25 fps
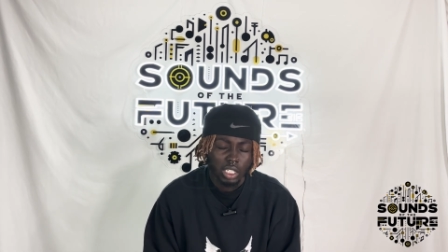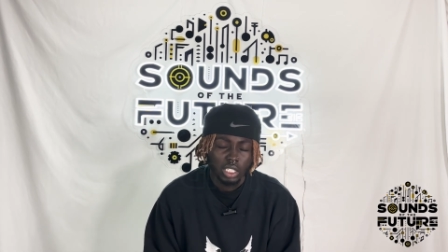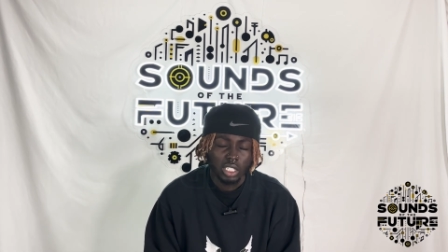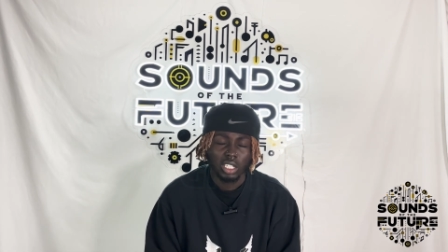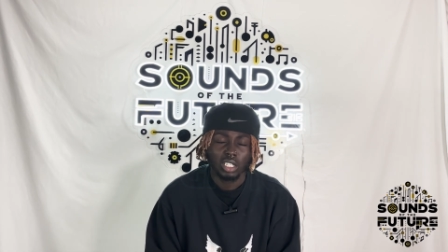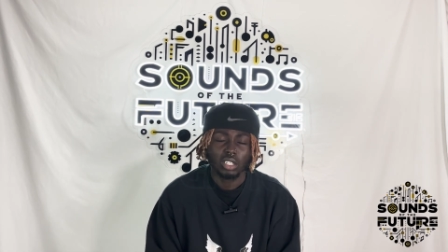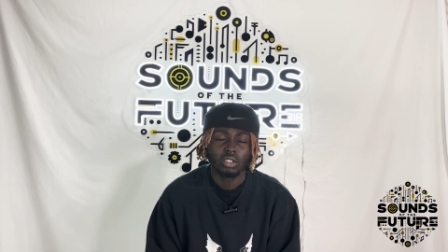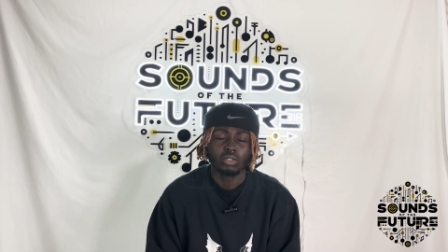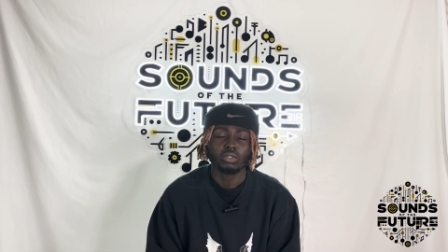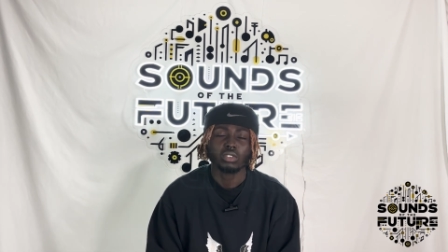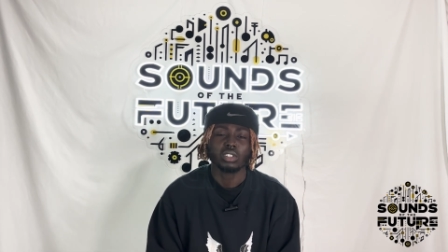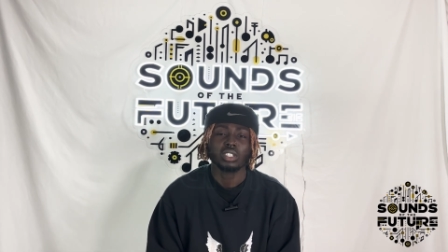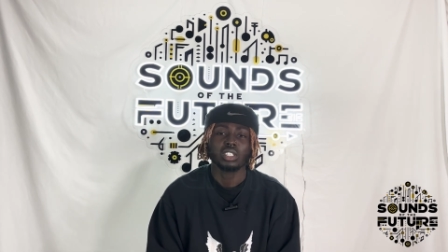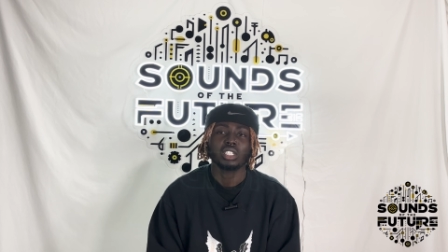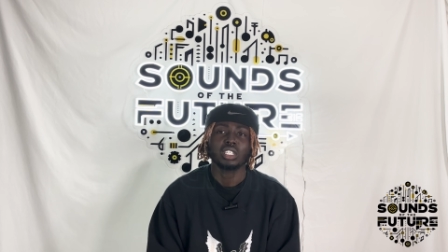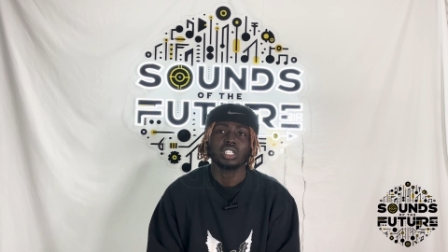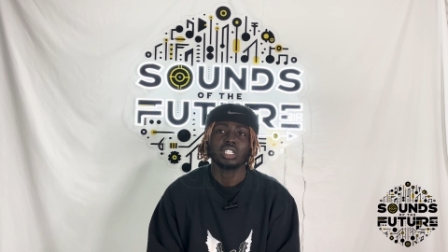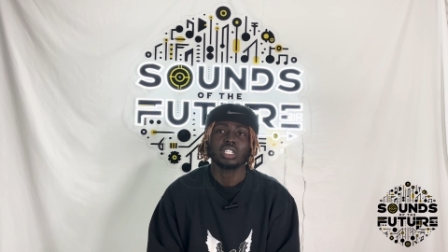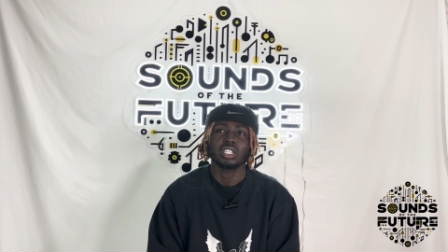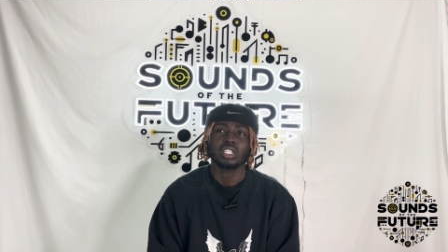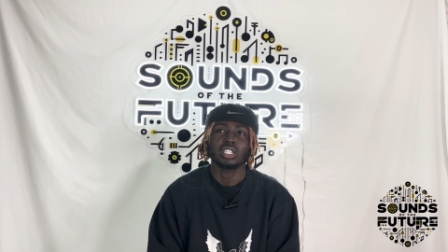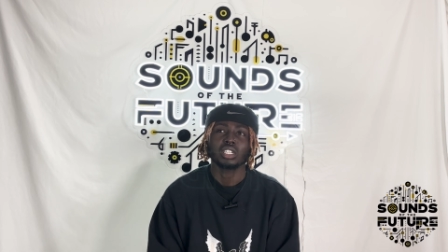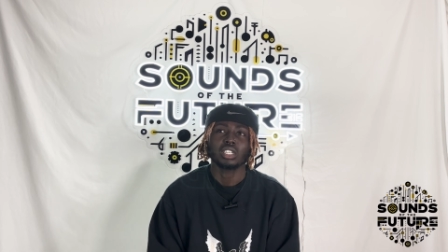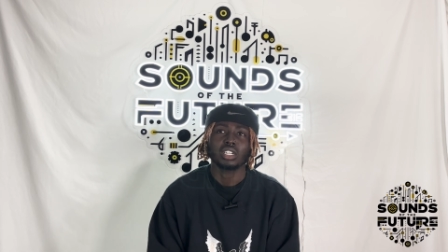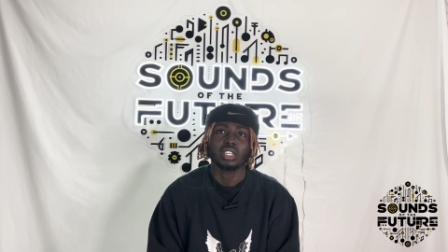didn't
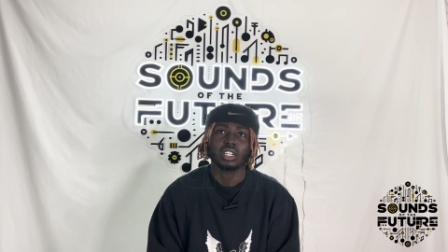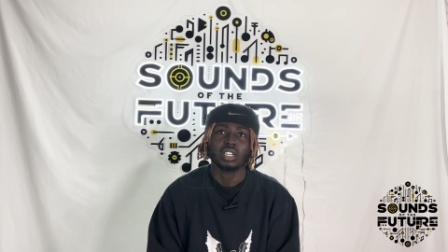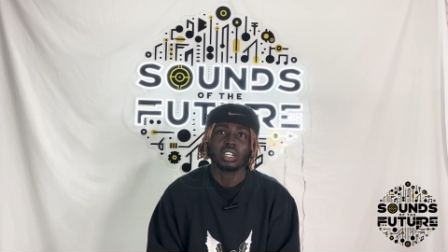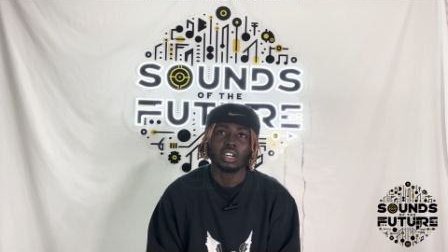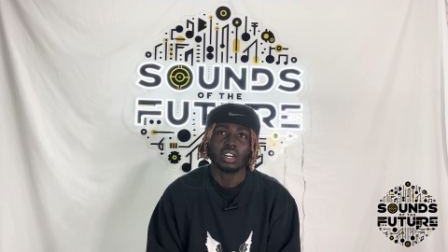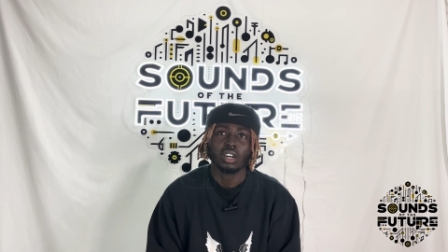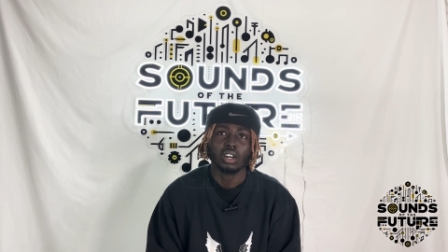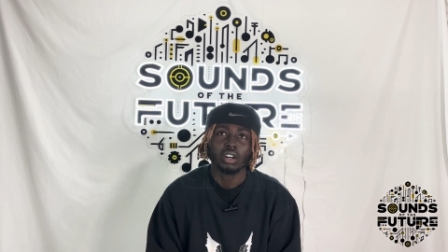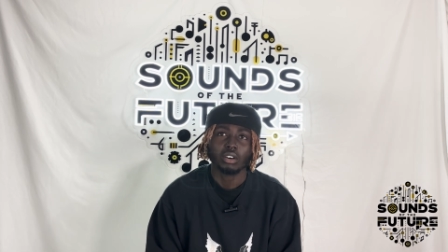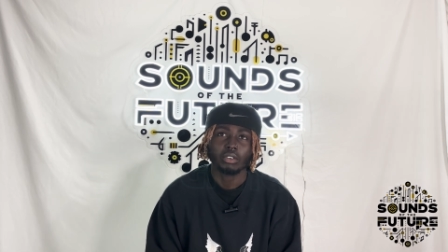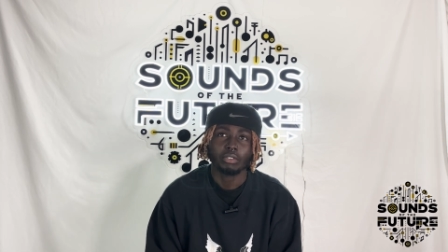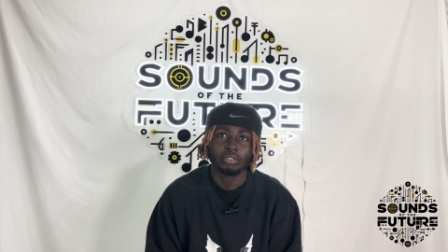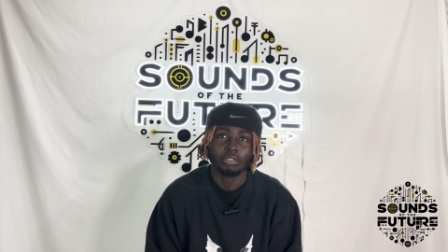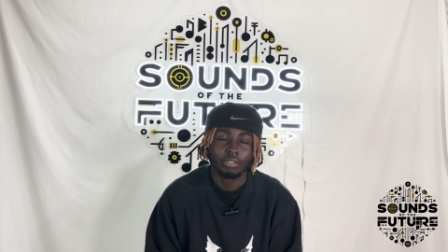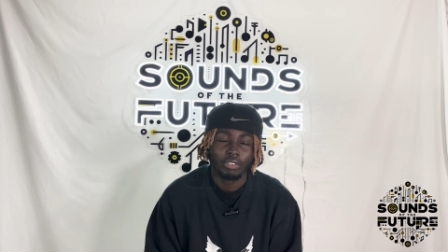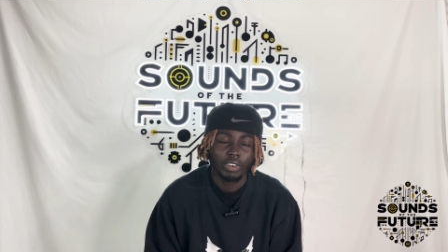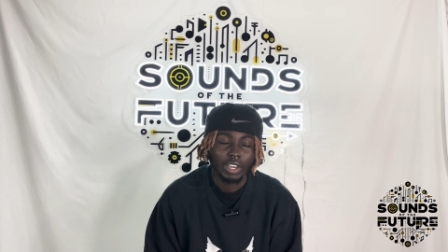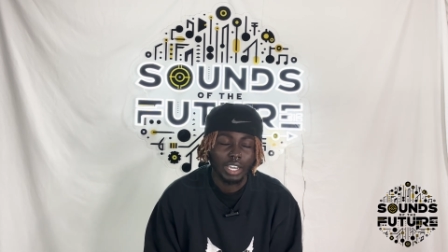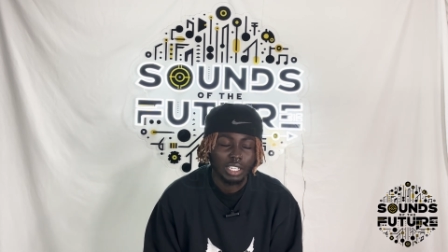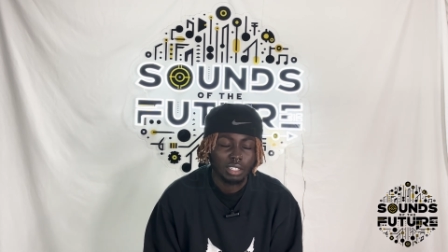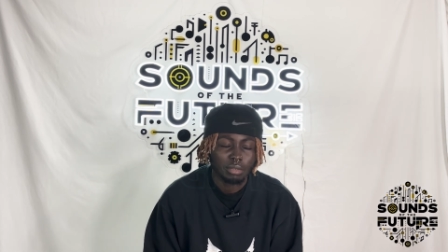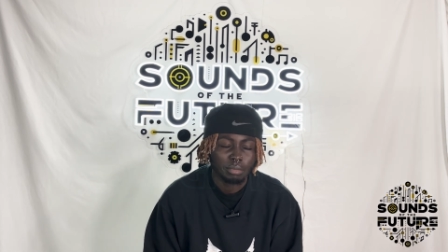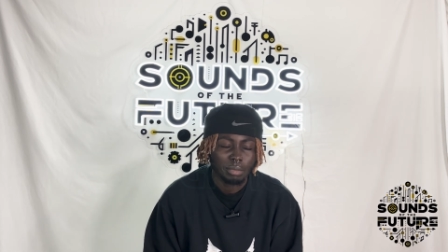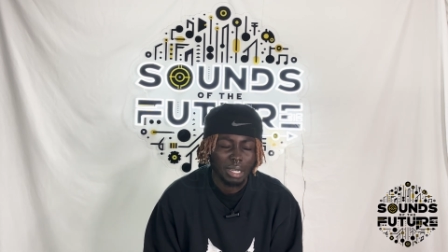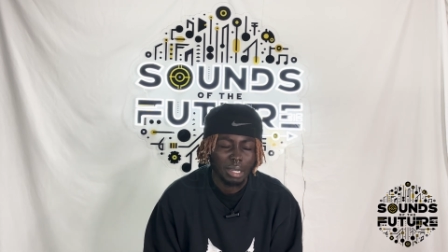really
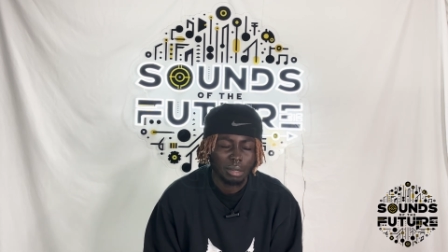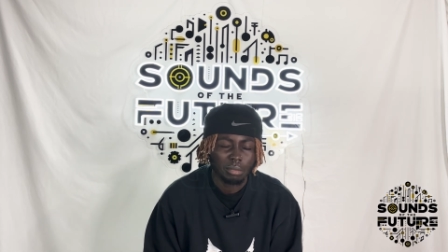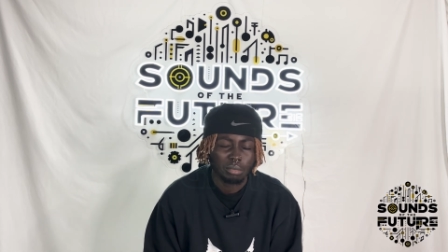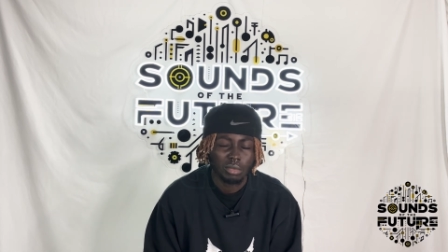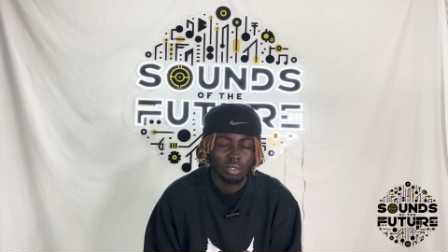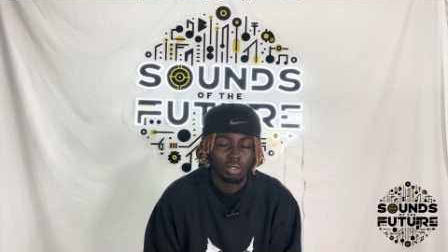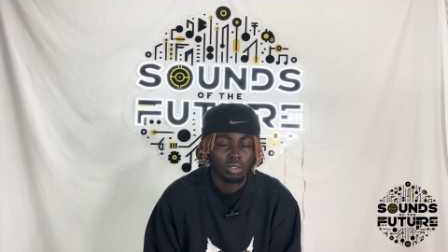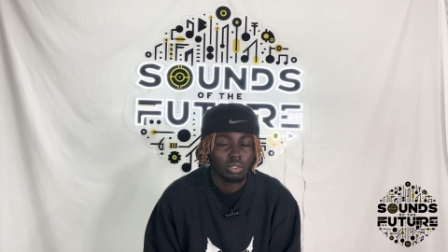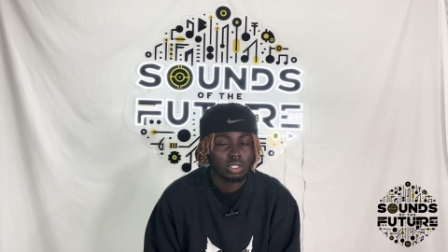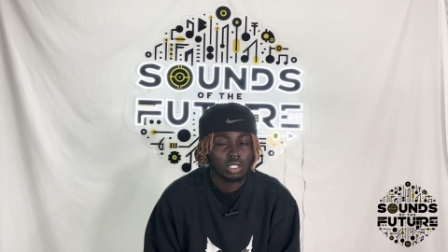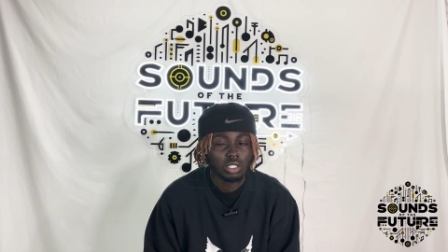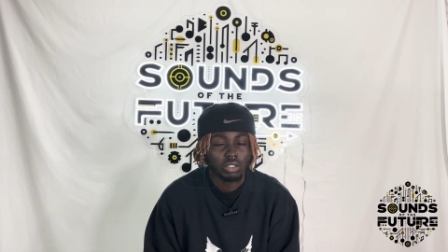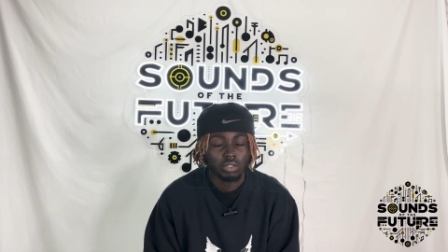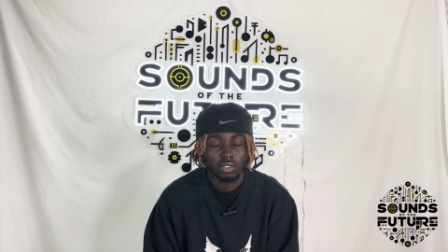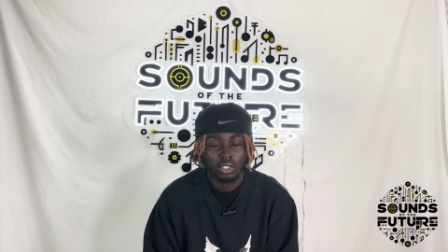affect my music